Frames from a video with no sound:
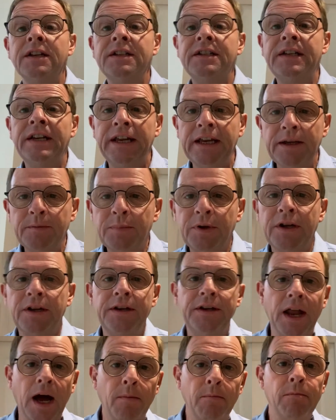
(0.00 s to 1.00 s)
Tip
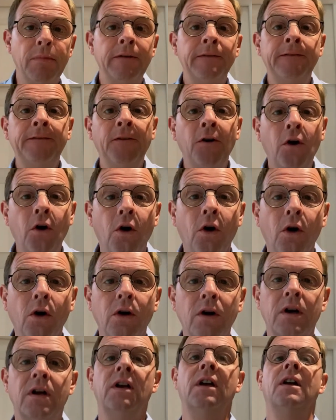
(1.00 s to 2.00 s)
number
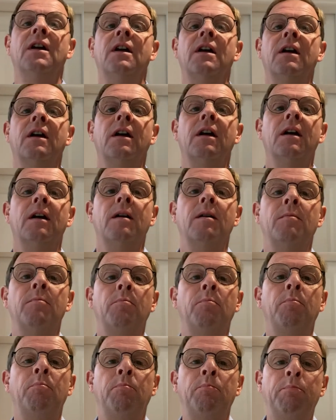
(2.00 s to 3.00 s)
4.
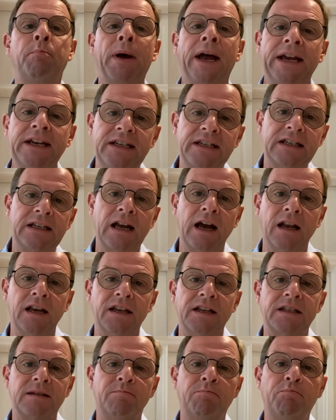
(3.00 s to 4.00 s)
Paint
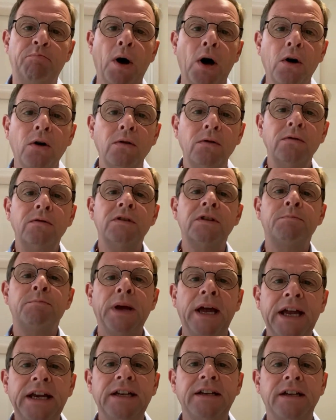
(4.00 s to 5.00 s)
colours, bold
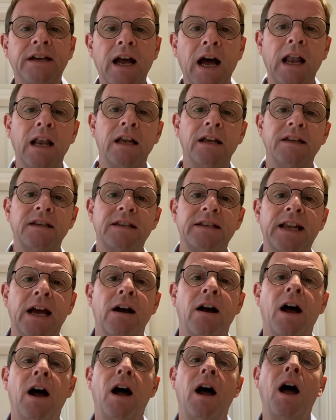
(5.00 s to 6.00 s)
paint colours.
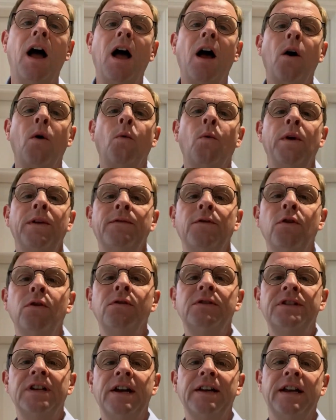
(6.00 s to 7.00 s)
Now, we've
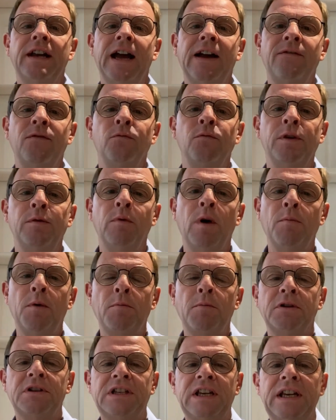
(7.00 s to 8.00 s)
all done it, haven't we? When we
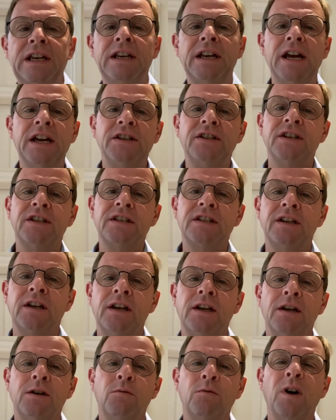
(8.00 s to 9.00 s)
were teenagers,
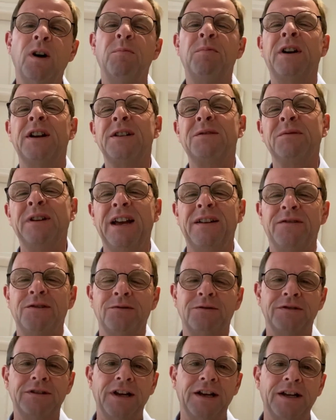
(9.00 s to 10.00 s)
well, perhaps we haven't
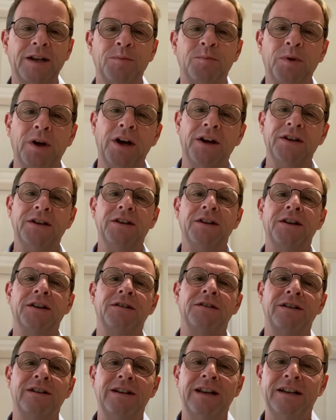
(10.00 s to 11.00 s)
all done it, but you
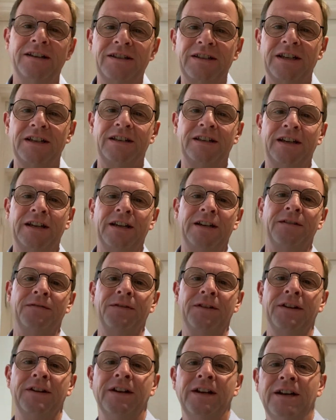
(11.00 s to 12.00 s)
know, let's just think of
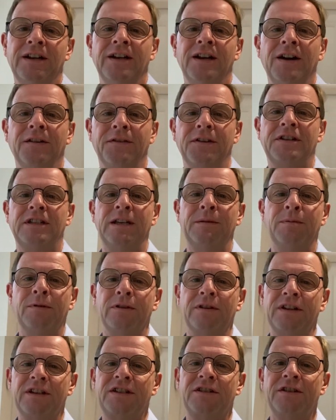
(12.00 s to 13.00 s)
the
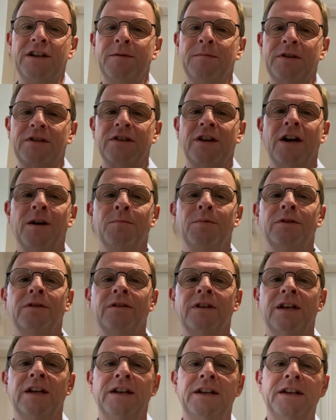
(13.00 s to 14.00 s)
typical extreme
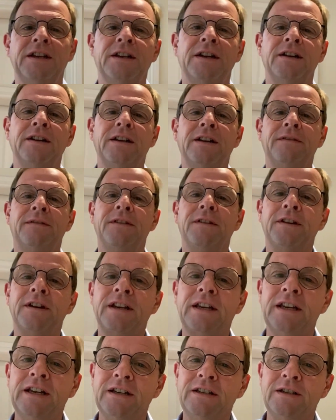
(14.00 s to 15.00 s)
example. You know, if you're a
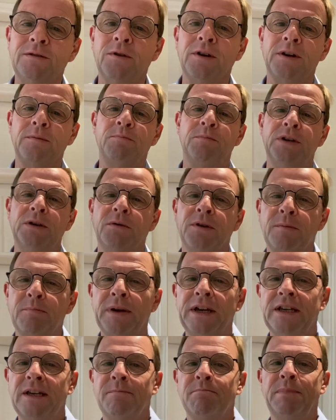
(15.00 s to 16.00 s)
kid, you want to
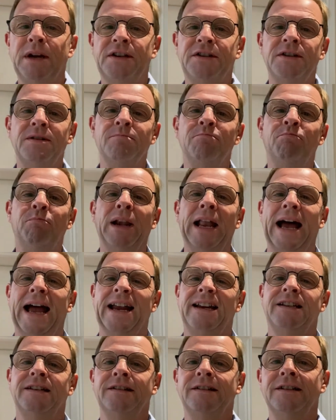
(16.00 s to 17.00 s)
paint your bedroom
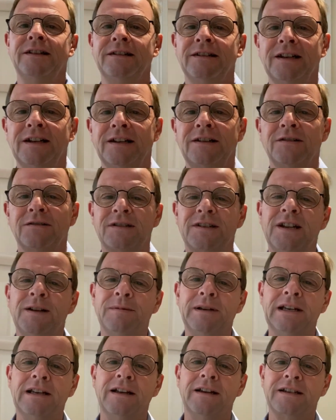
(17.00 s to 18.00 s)
black, don't you? Of course,
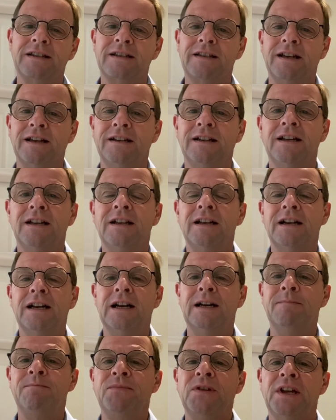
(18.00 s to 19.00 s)
nobody likes that.
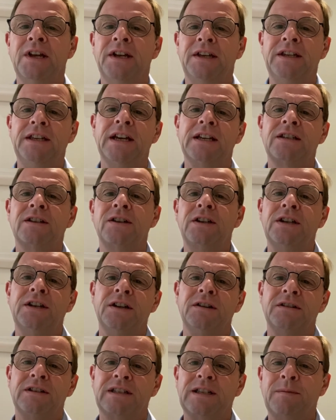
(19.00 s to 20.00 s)
Yes, you
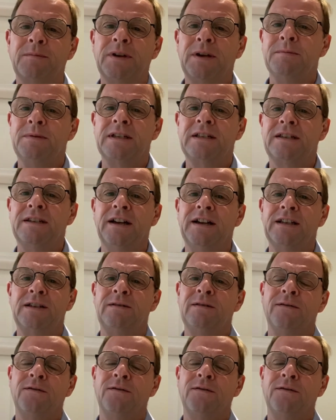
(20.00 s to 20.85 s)
know, sometimes it's nice.